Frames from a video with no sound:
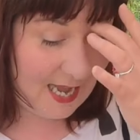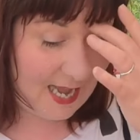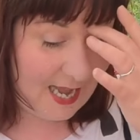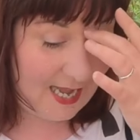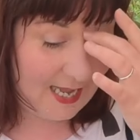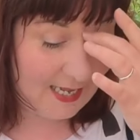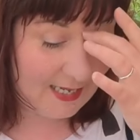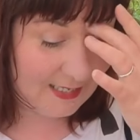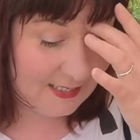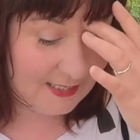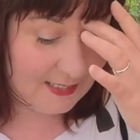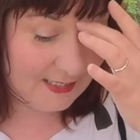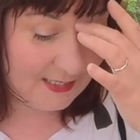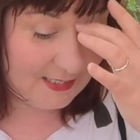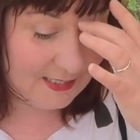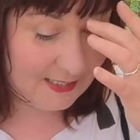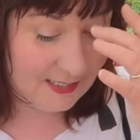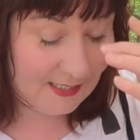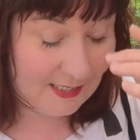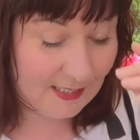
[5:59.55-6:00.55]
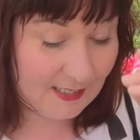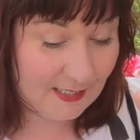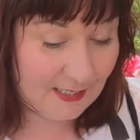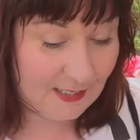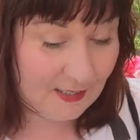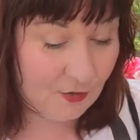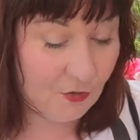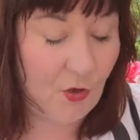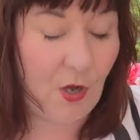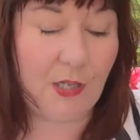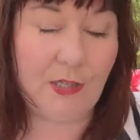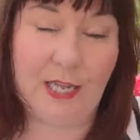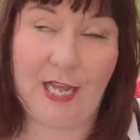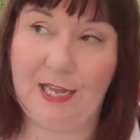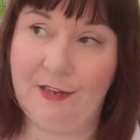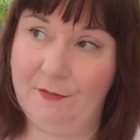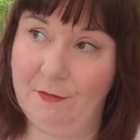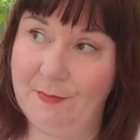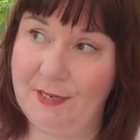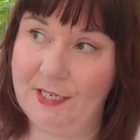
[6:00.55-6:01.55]
and not a
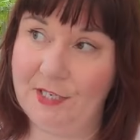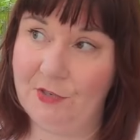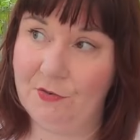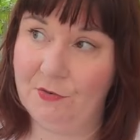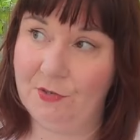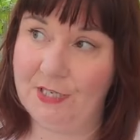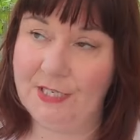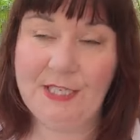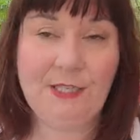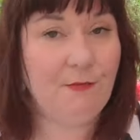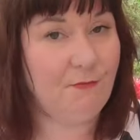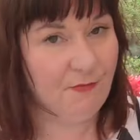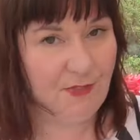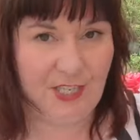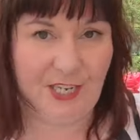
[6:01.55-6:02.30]
live in my stories.